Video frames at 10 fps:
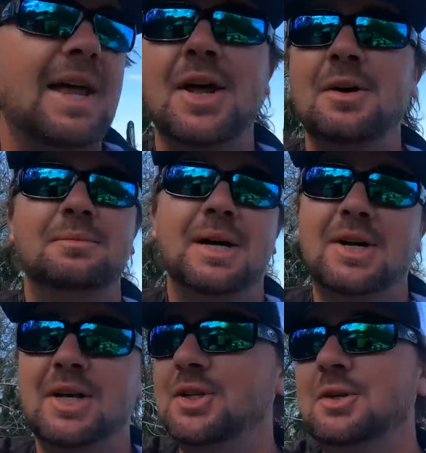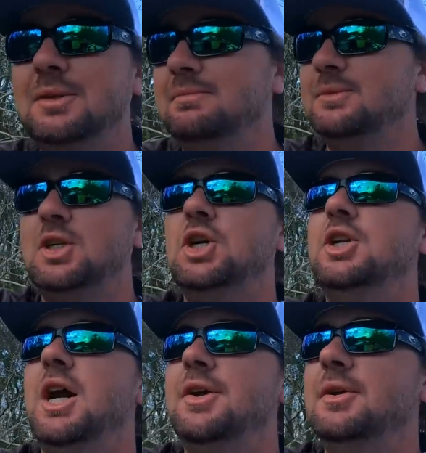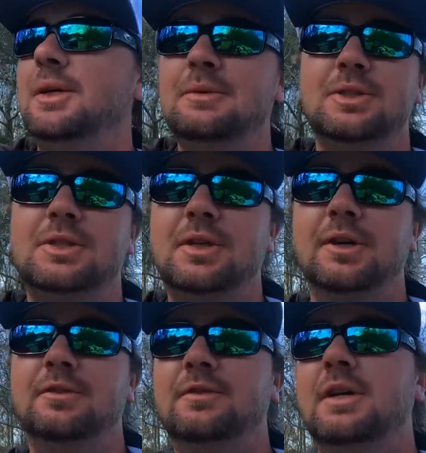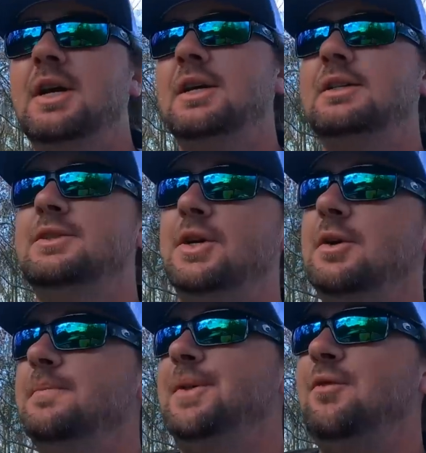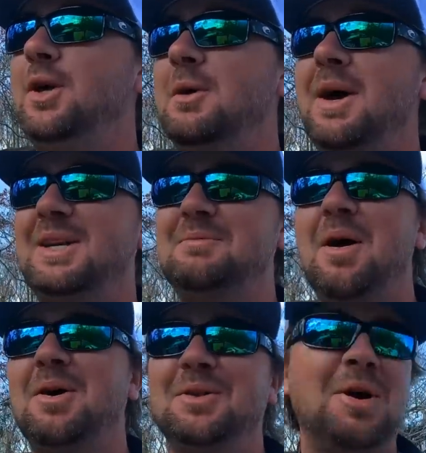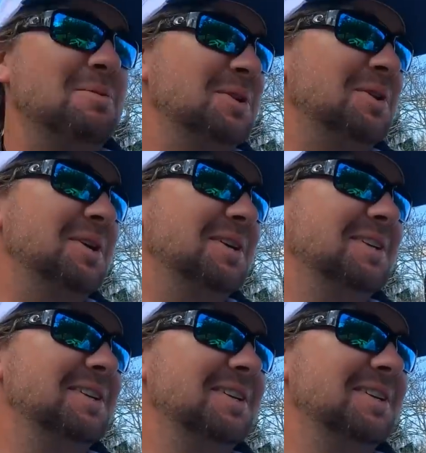I know, I couldn't do it. Could not do it, it was just tough. So if we come back tomorrow though, I'm gonna do it.